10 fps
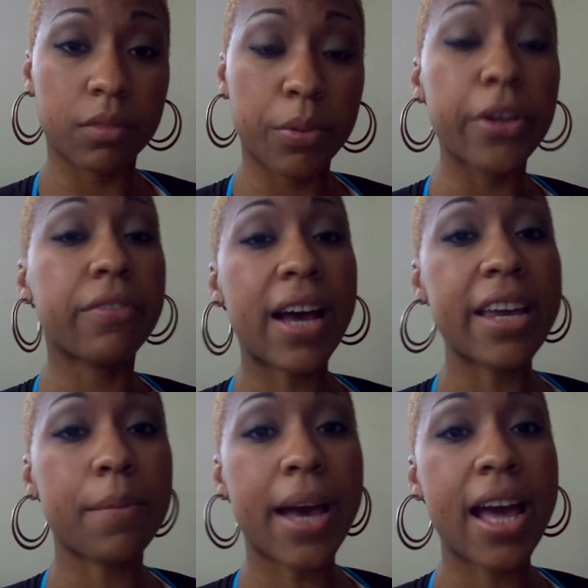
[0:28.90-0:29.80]
purify
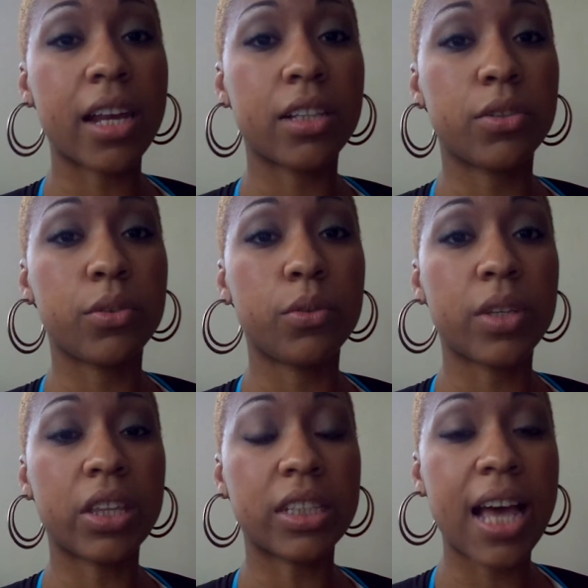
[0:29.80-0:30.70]
your body to
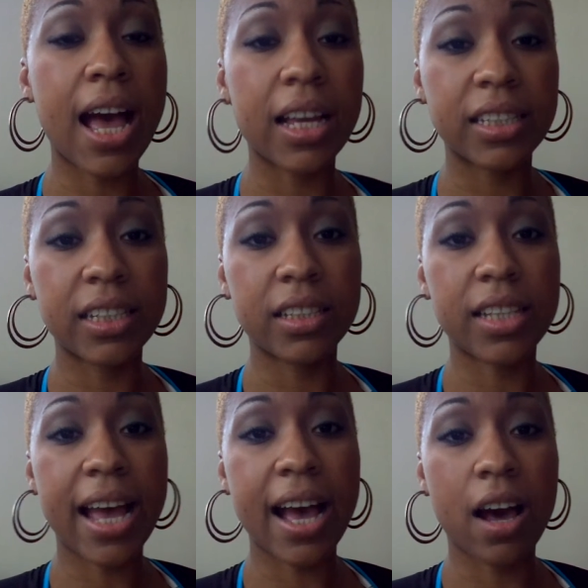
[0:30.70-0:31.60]
get the toxins
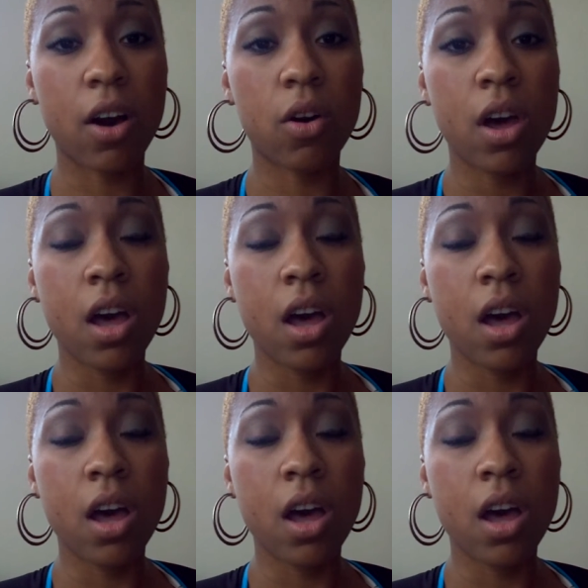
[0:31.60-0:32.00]
out.